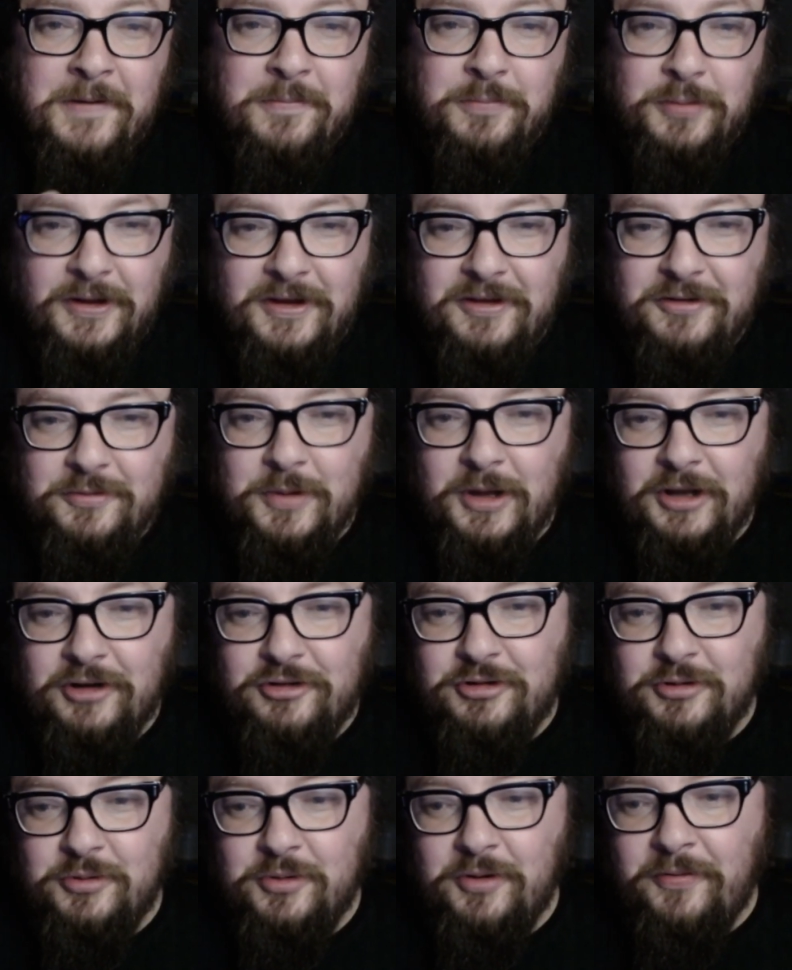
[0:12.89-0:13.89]
Please make
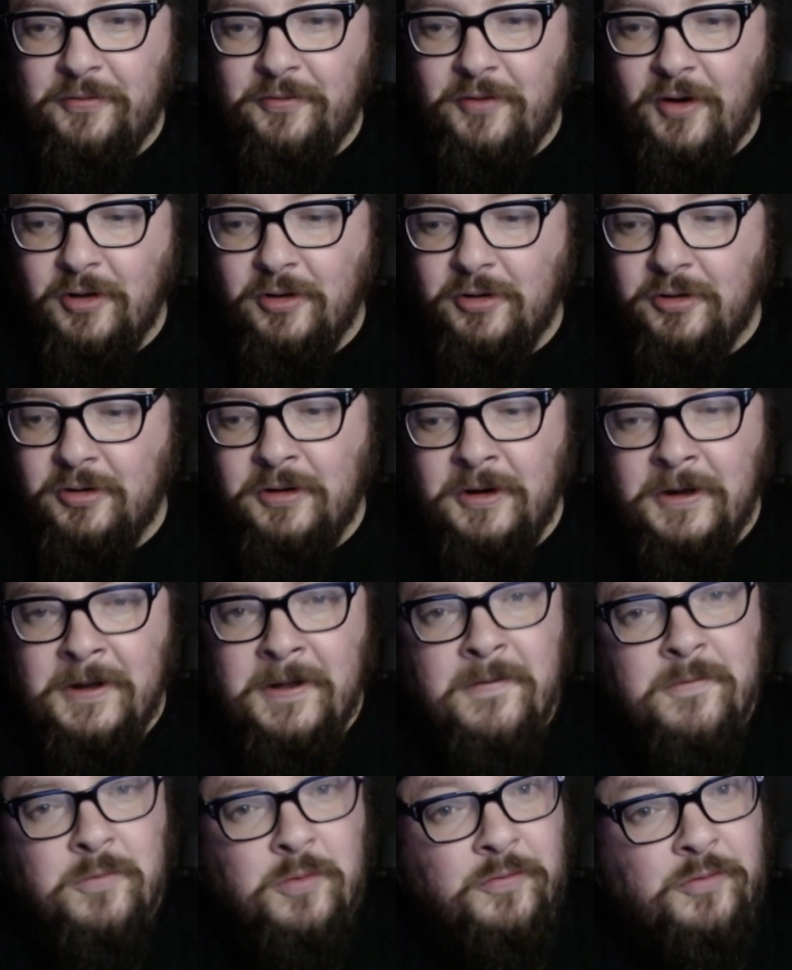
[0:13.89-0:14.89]
sure to follow.
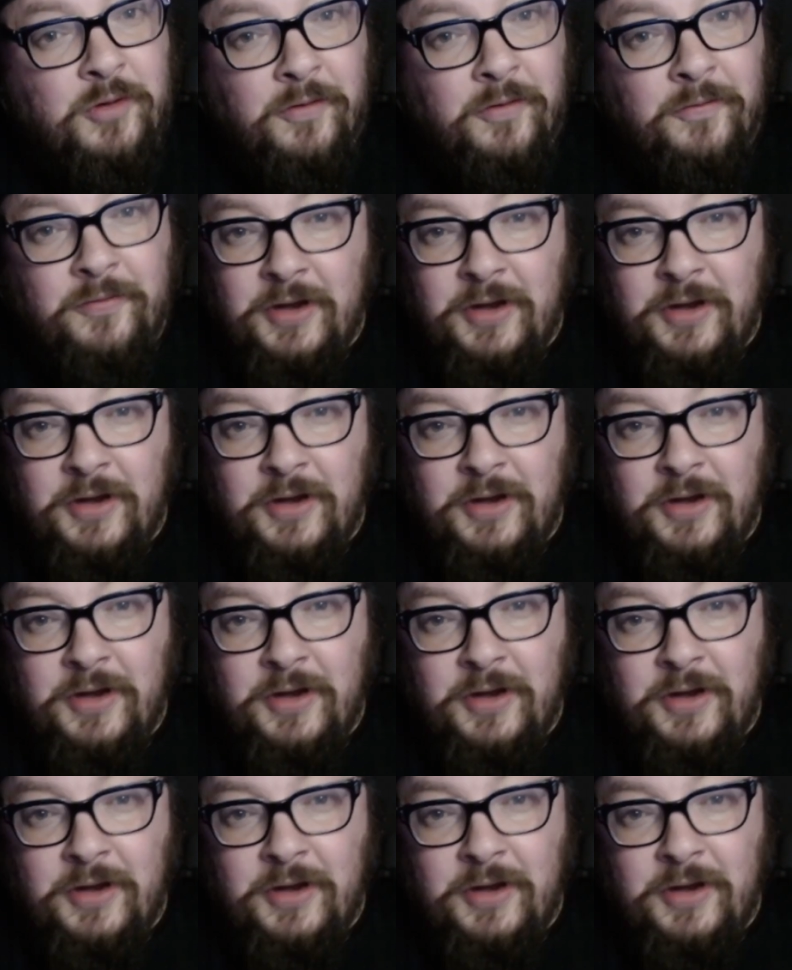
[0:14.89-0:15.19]
We've got